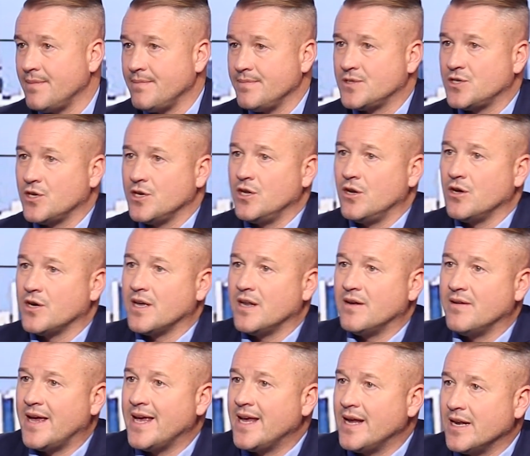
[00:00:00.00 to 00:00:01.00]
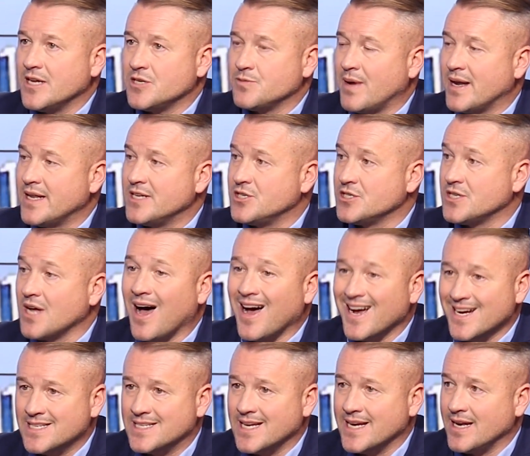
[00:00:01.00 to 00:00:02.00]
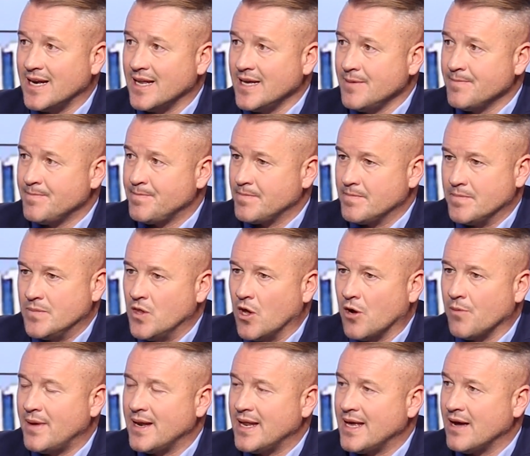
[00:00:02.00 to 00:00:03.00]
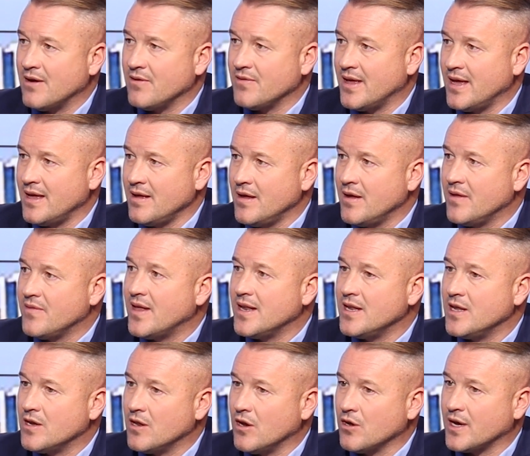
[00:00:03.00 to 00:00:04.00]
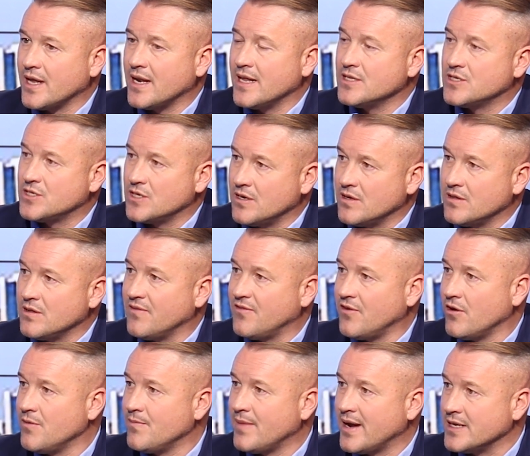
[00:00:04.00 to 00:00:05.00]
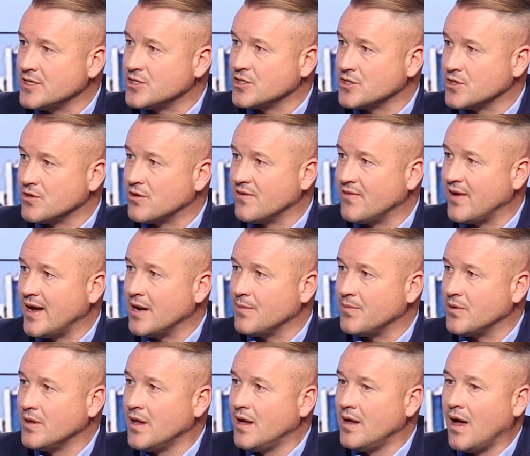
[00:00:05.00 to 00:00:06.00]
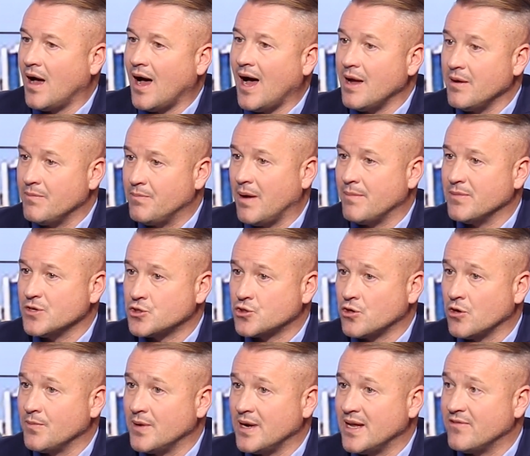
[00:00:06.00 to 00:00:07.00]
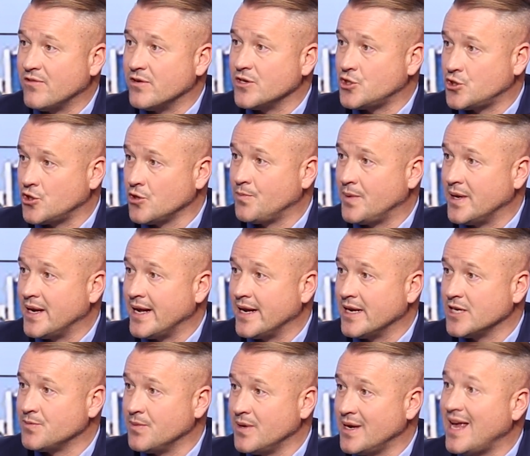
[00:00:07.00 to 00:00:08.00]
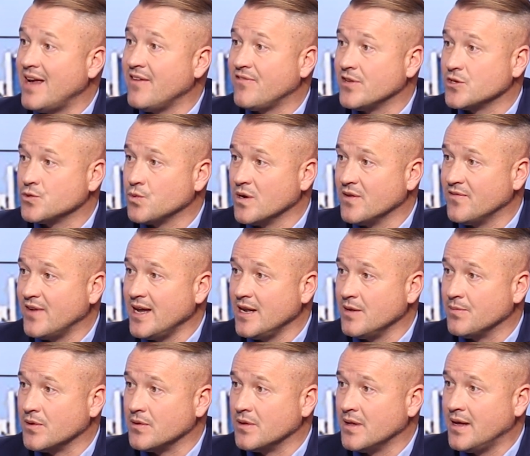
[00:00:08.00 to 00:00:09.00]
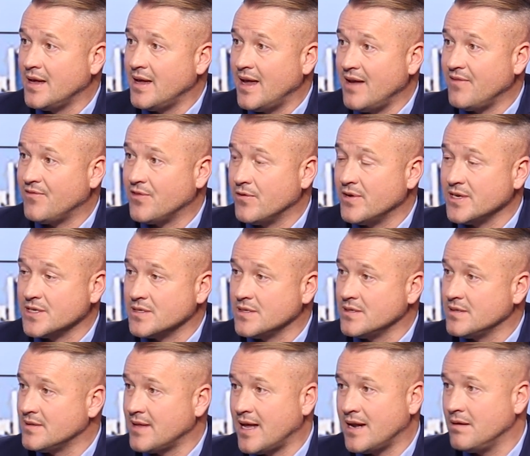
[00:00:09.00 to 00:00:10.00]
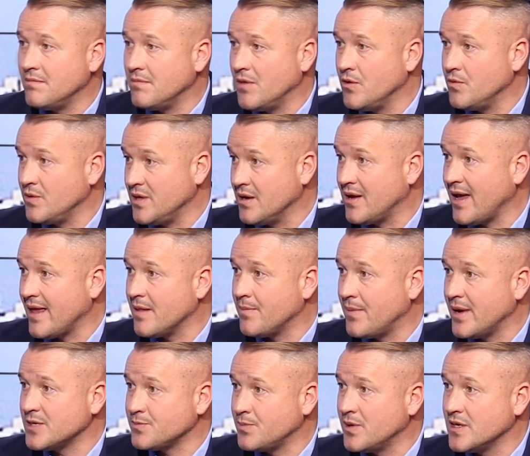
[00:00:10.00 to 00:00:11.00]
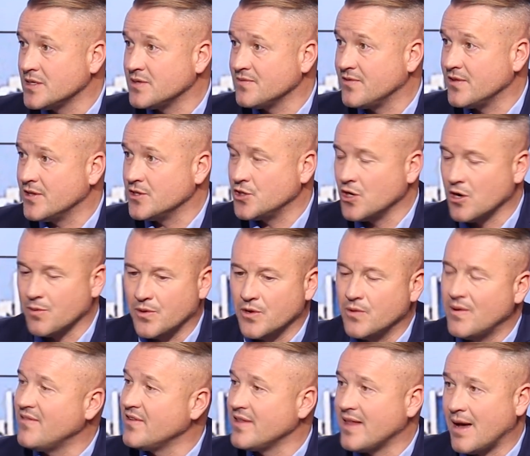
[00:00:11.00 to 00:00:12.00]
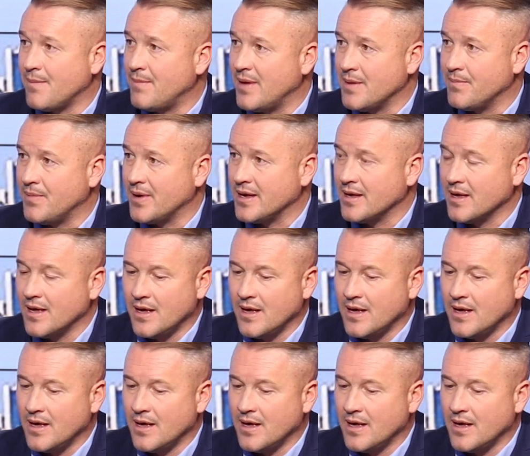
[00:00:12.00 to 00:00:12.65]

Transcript: So you're looking at English managers, ideally, not many out there. Then you're looking into the foreign managers that are available. I'm a strong believer it should be an Englishman if there's one available. If there isn't, then you get the best person for the job, whoever that may be.